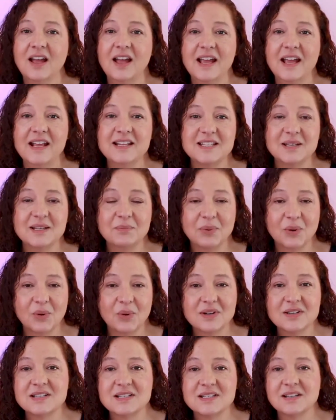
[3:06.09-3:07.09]
It's
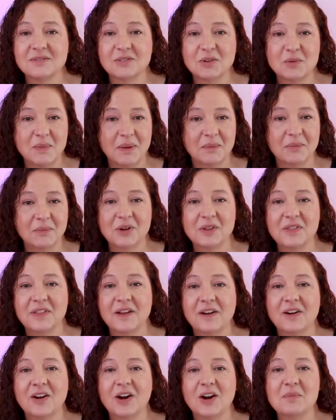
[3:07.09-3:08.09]
important to remember
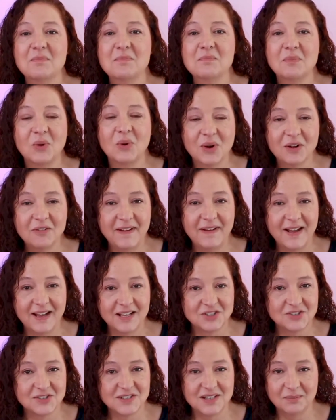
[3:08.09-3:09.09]
there are more
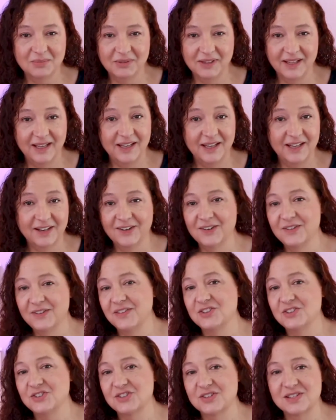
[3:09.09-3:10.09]
factors at play here
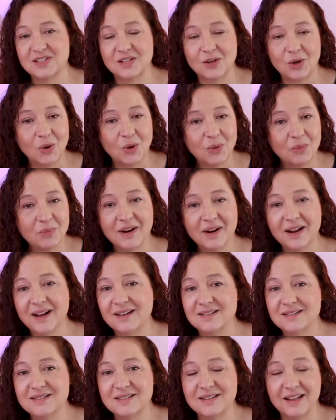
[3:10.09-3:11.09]
than just the home
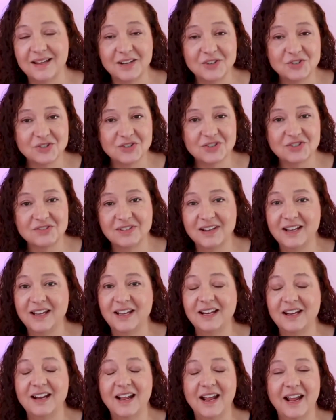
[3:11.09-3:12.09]
price, the interest
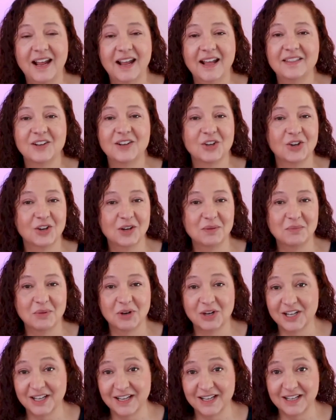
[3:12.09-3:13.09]
rate, and the current
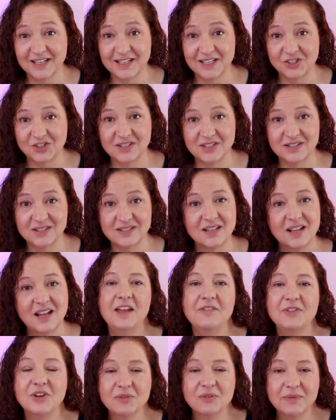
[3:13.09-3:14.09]
market conditions.
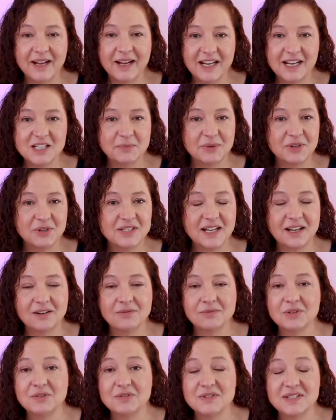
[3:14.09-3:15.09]
If you're ready to put
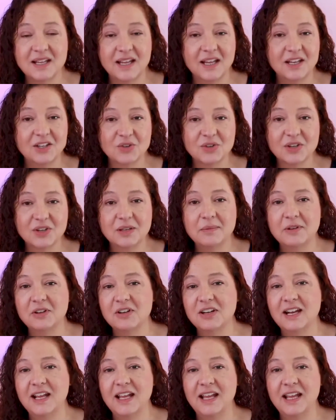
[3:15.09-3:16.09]
down roots in your
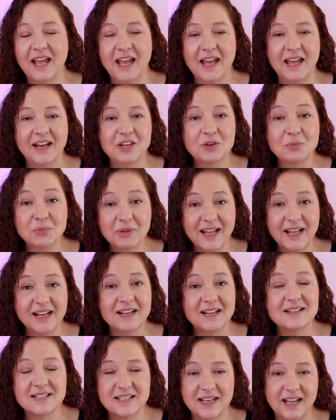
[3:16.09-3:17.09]
community and you plan
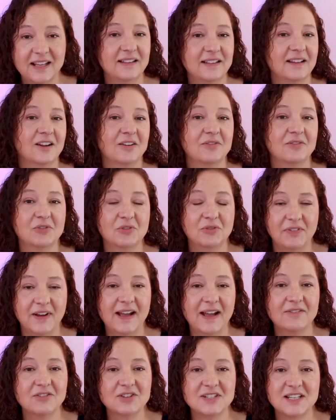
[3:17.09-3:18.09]
on staying there for
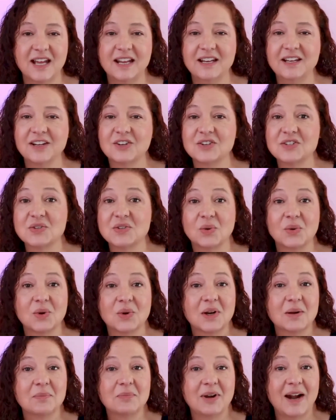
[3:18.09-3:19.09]
5 or 10 years
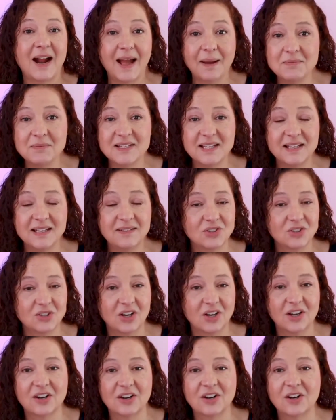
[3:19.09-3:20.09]
or perhaps even
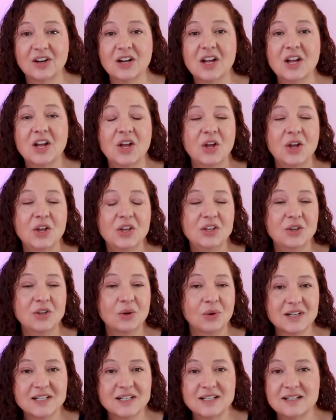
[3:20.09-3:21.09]
longer,
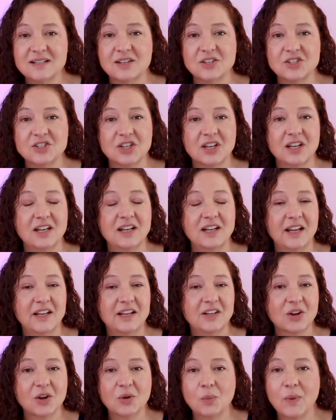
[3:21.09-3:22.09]
your decision and
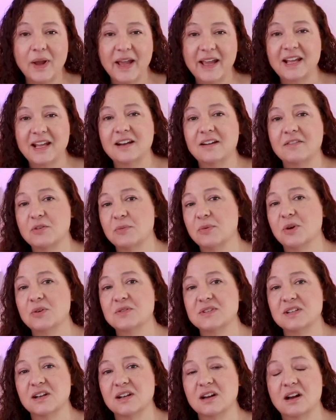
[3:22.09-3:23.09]
your weighing of the
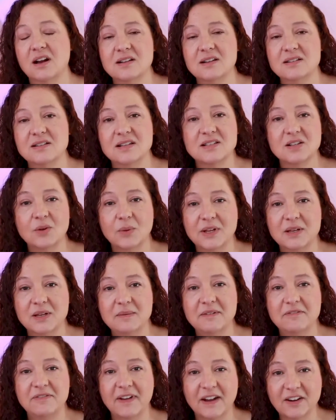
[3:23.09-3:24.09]
pros and cons is going to
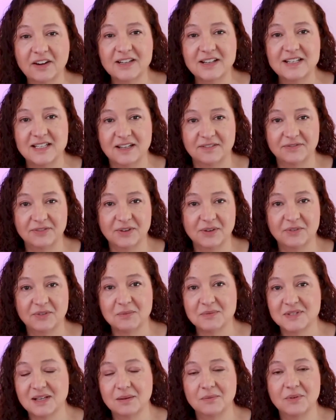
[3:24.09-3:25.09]
be very different
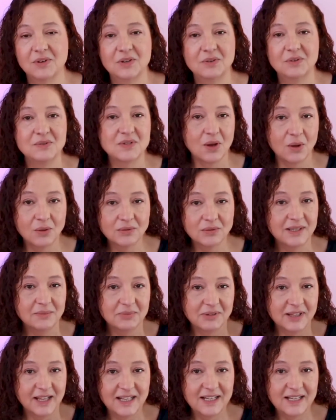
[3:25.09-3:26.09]
from someone who's only
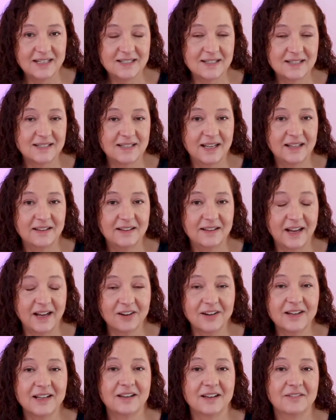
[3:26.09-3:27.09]
planning to stay in the
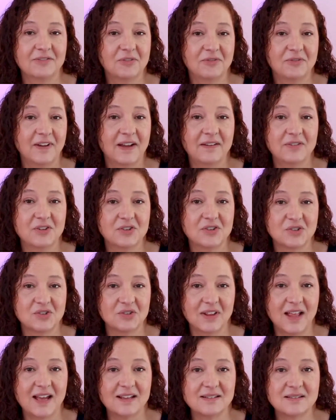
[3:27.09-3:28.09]
area for 5 years or
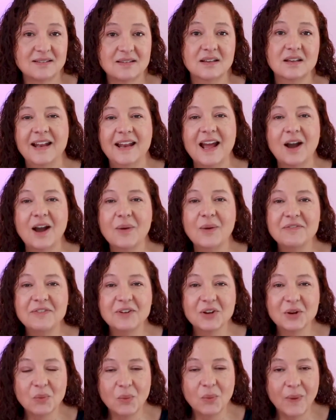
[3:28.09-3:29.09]
less. Now, if
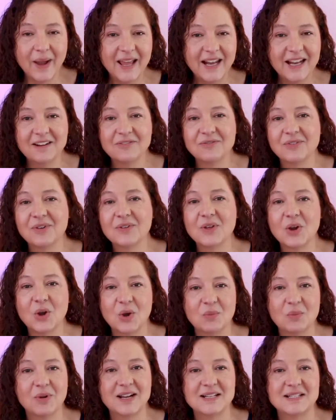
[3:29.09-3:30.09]
you're waiting for the
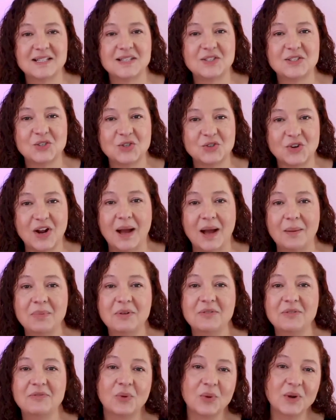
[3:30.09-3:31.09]
home prices to drop
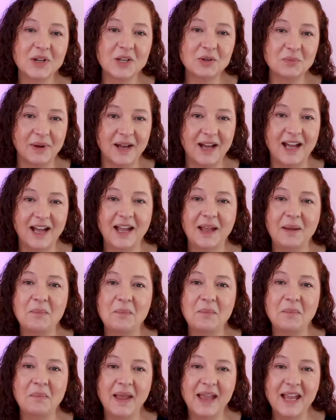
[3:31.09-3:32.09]
before you buy,
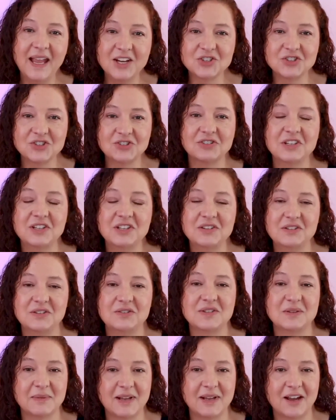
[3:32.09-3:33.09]
make sure you do
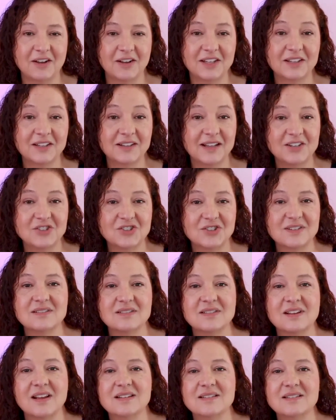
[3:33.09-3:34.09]
some
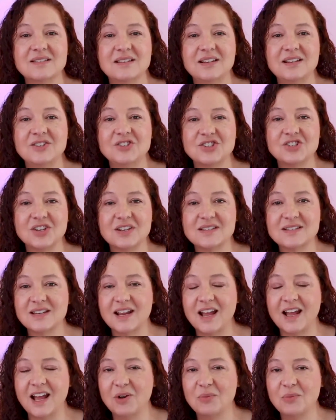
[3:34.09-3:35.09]
calculations and see just
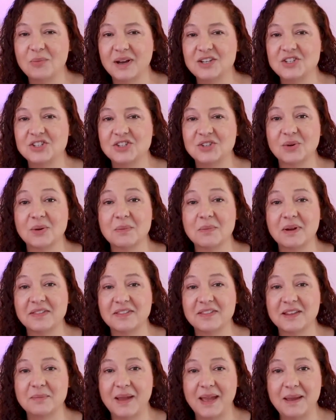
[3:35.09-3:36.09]
how much your
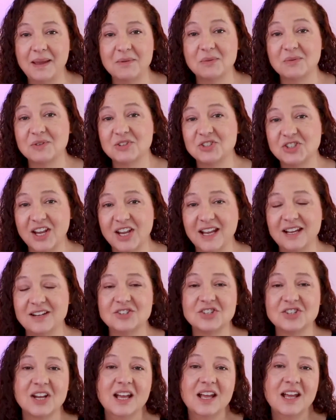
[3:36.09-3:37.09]
monthly payment will
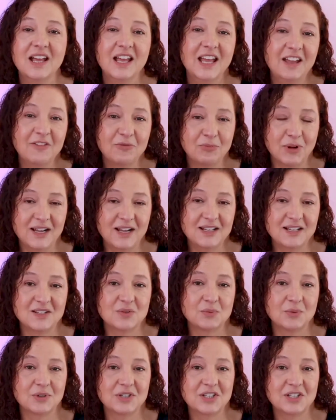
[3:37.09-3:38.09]
change if
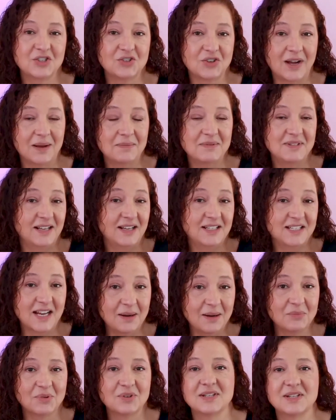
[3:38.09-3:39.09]
prices were to drop, say
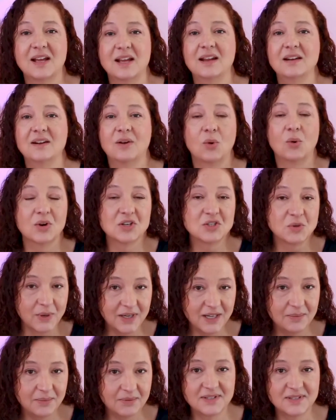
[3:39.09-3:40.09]
10% or
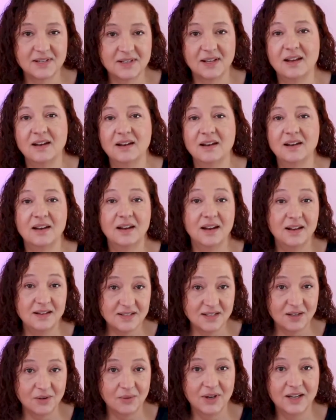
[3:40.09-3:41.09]
20% and
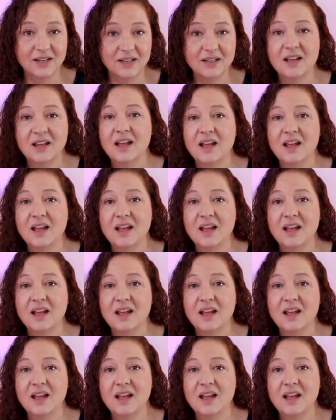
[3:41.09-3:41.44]
so on.